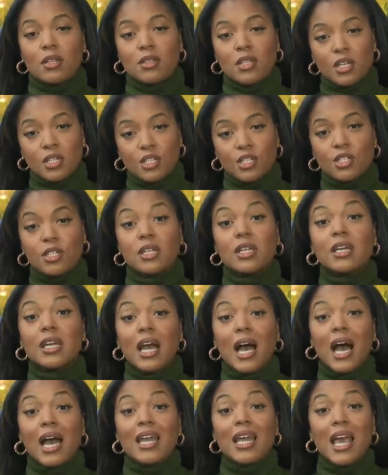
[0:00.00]
that she
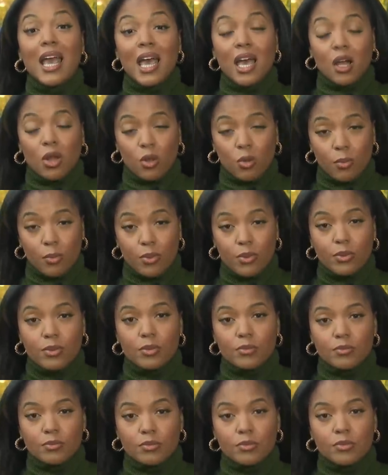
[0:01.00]
got help.
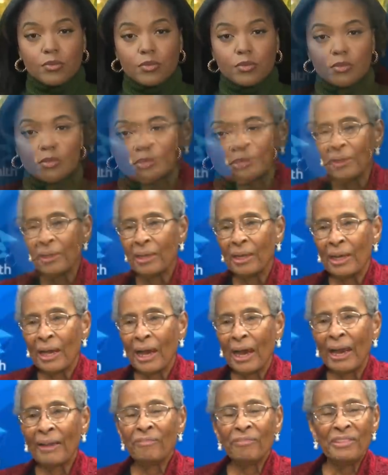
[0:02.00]

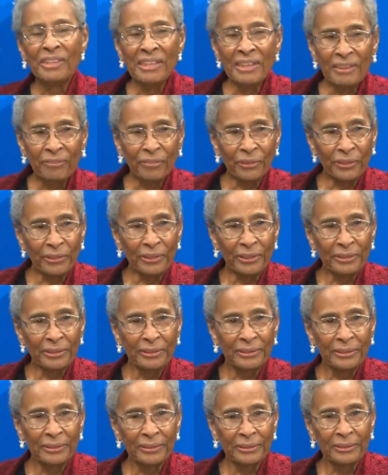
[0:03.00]
I've never,
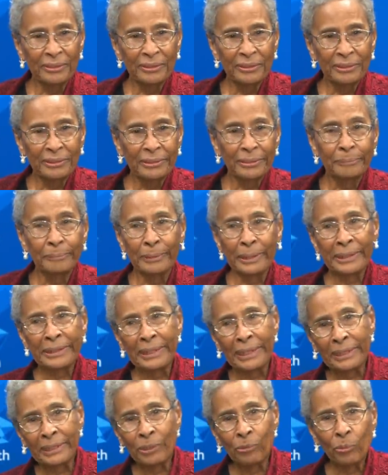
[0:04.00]
in my
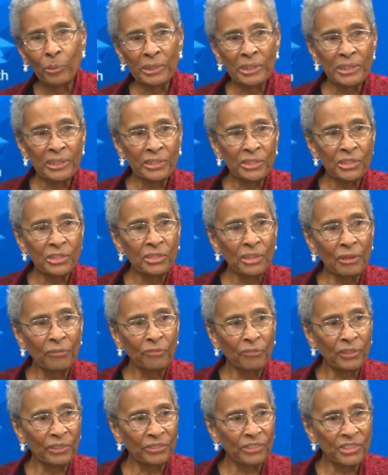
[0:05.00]
91 years,
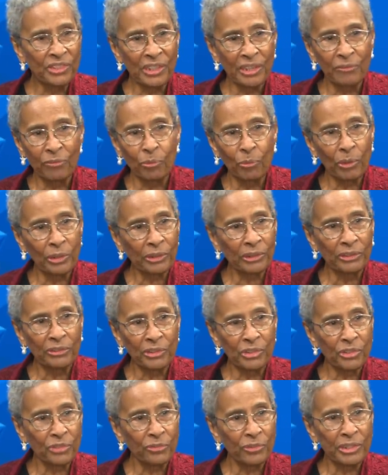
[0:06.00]
not felt safe walking
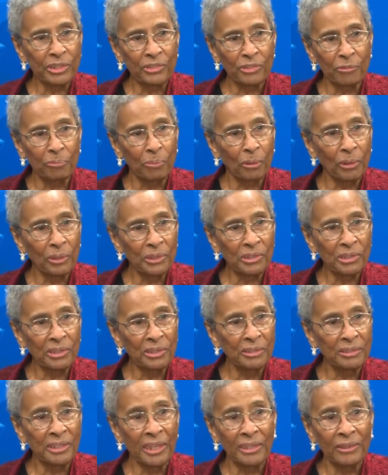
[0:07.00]
the streets of
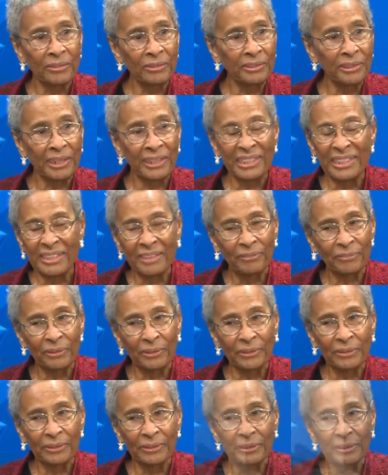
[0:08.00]
Boston day or night.
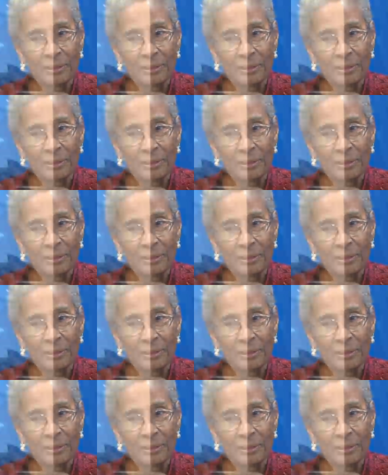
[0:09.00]
Never.